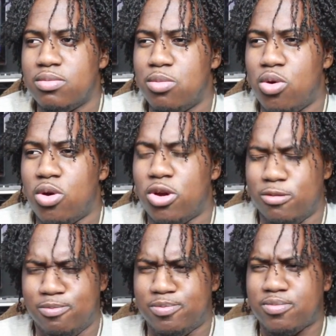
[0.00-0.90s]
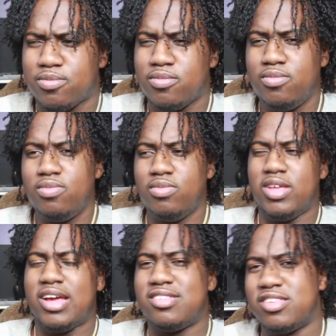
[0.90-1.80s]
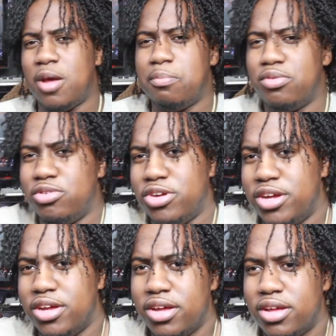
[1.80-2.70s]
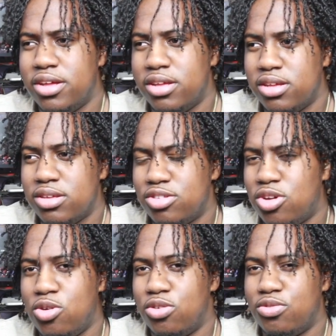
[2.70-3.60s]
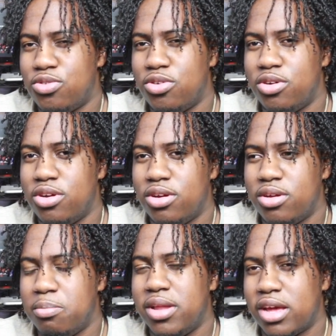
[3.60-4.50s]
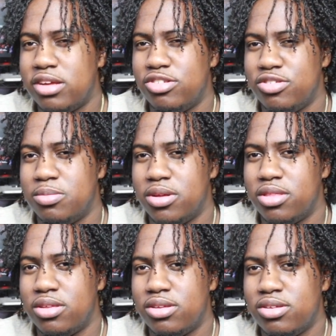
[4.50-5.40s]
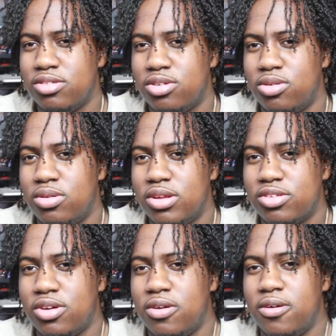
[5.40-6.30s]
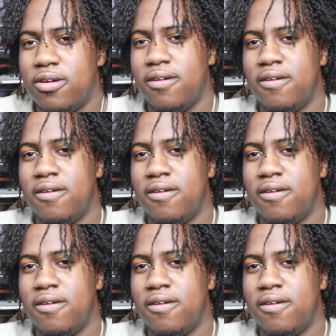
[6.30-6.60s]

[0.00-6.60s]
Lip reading: more exemplary tone for Black History Month. So let's go.